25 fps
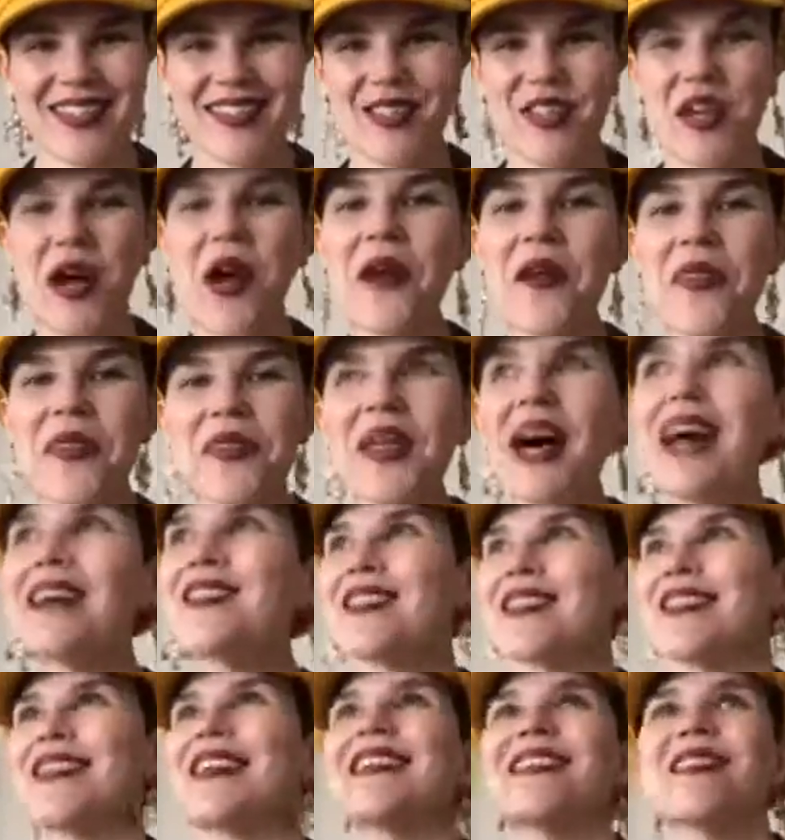So
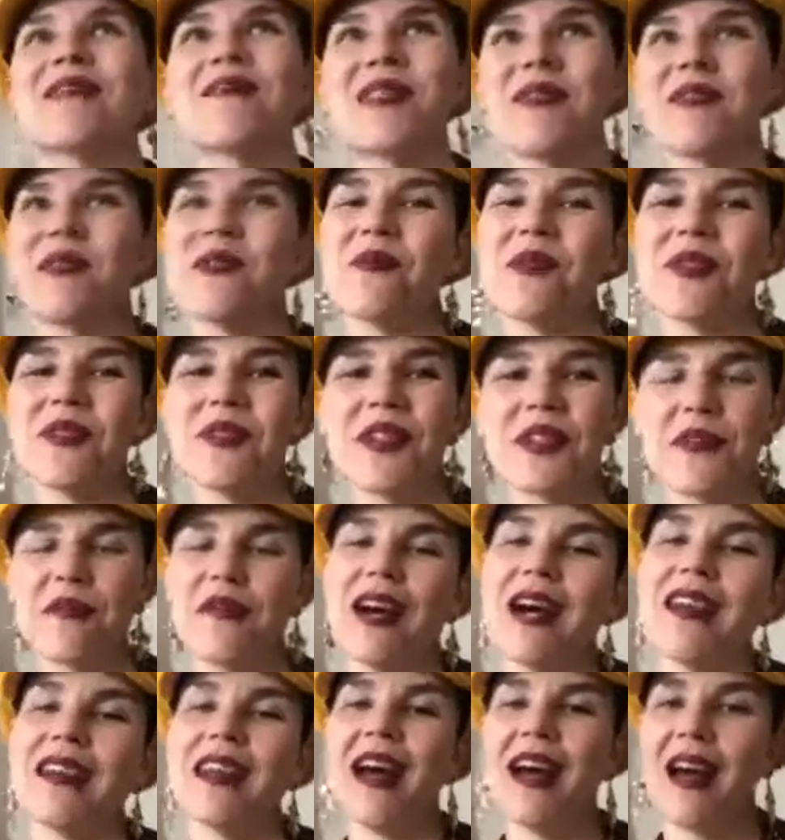that's like sometimes what you can
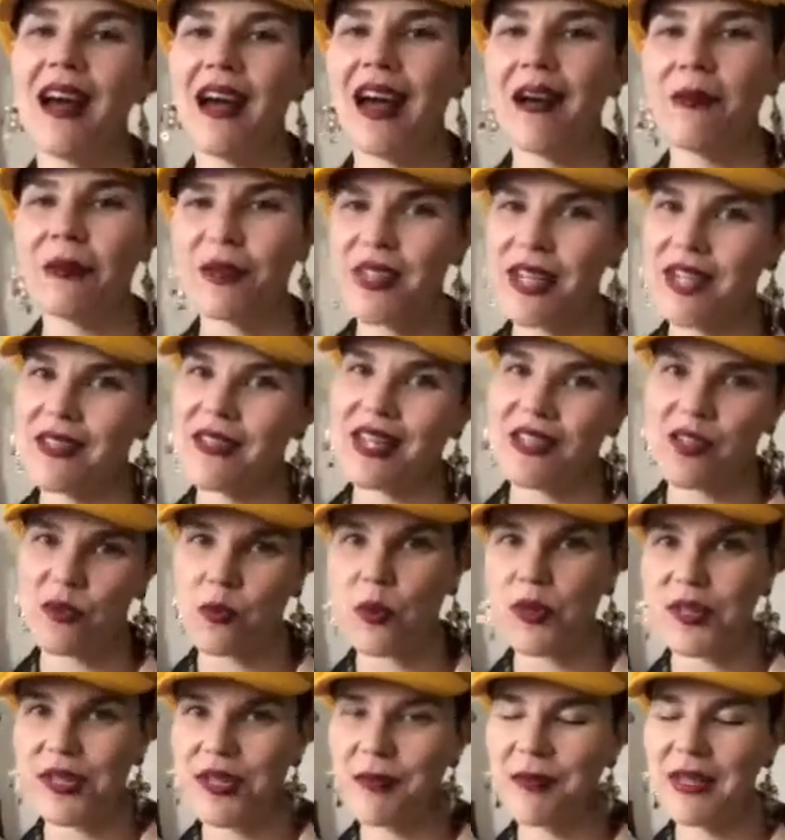find. I would say that's
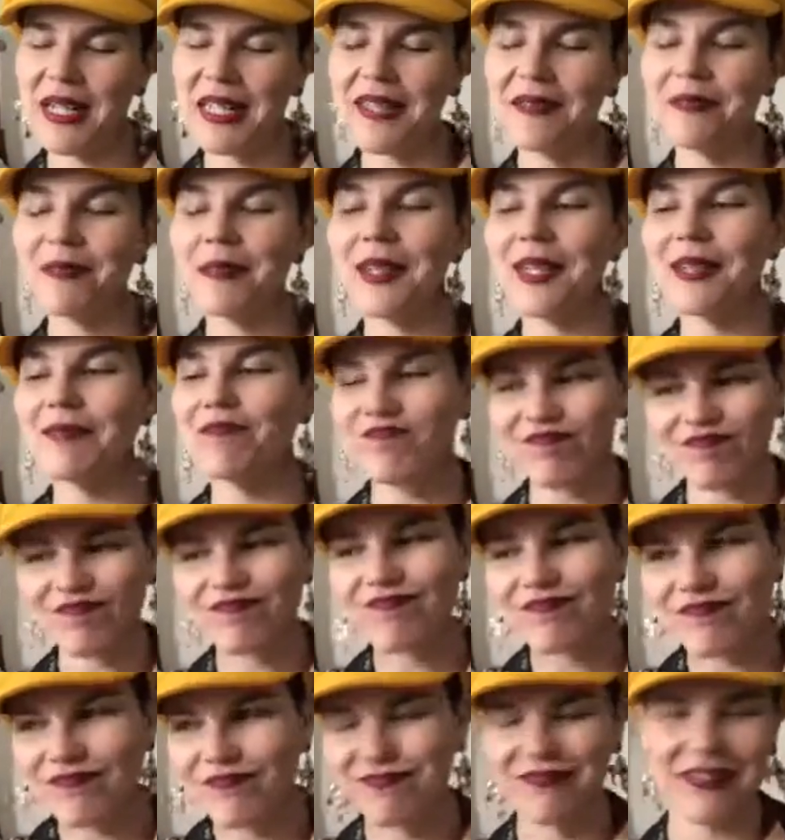1 in a million, but
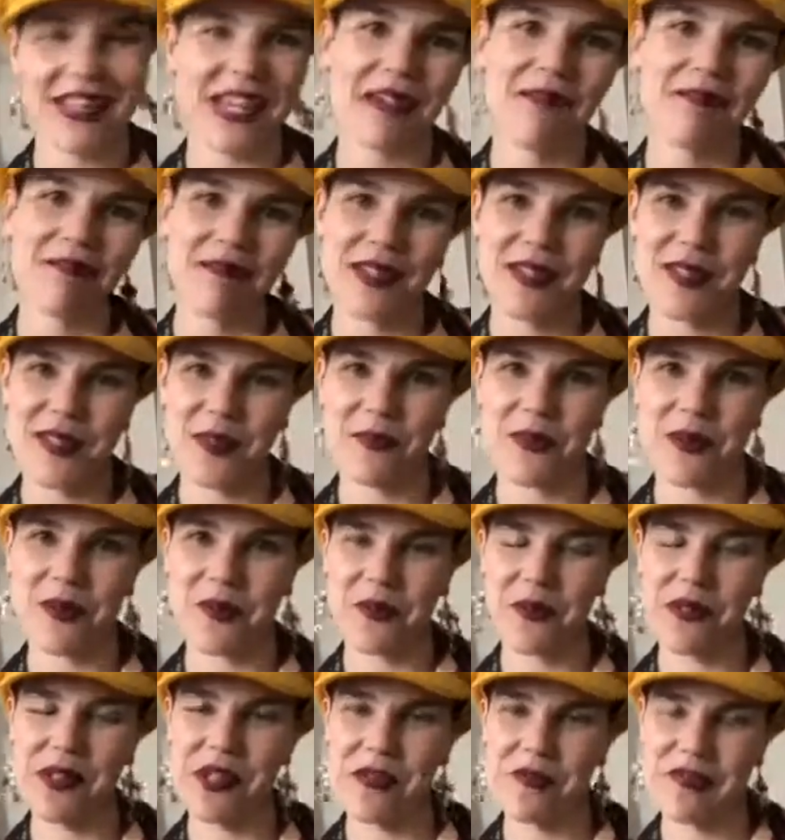yeah, that's
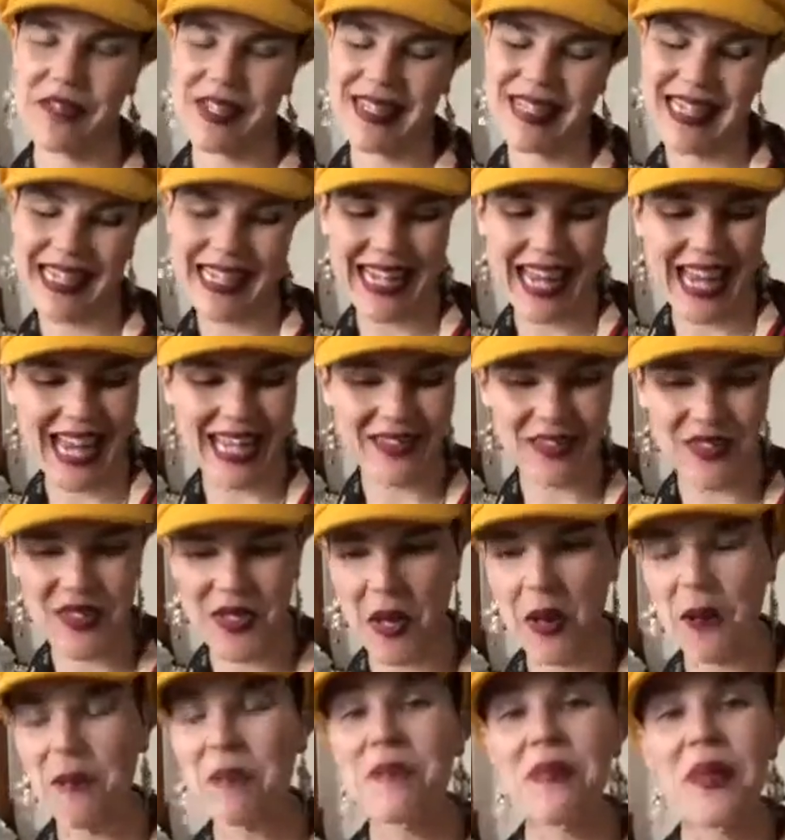sometimes what you can find secondhand.
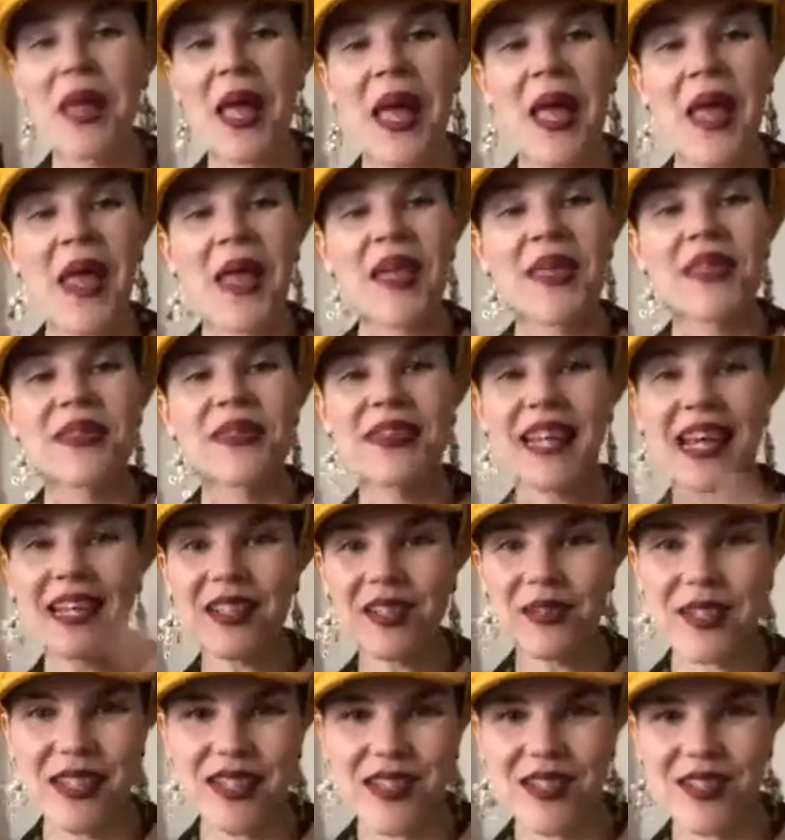So
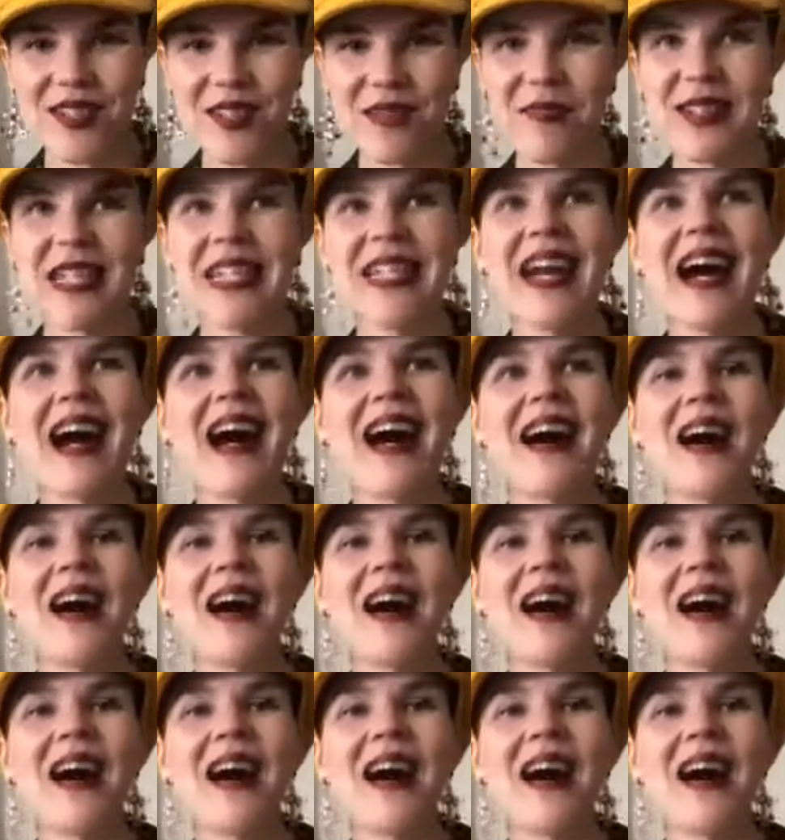thanks for listening to me.